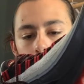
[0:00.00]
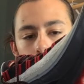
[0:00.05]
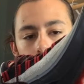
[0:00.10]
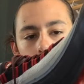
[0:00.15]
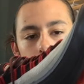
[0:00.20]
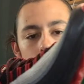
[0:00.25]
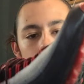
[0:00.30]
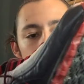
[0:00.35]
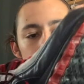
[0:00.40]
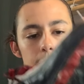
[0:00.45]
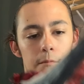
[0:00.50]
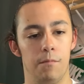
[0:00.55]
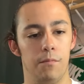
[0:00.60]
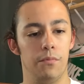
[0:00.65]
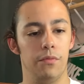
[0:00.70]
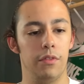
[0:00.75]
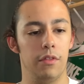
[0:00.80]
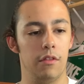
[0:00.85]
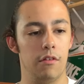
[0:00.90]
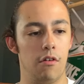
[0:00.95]

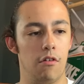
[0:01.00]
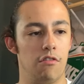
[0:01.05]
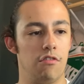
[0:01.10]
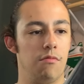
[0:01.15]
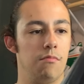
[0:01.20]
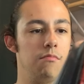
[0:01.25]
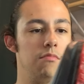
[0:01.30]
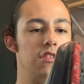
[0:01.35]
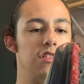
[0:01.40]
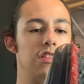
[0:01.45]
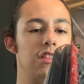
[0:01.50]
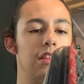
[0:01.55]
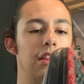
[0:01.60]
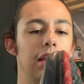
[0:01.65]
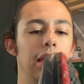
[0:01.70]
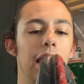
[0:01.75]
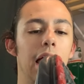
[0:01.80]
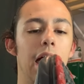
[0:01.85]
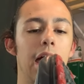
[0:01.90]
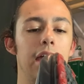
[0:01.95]
There's some
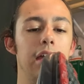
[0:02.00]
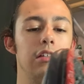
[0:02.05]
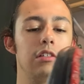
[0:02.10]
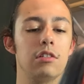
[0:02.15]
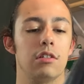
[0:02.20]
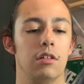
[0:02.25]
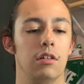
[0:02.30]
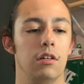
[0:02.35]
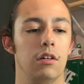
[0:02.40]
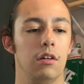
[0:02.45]
slight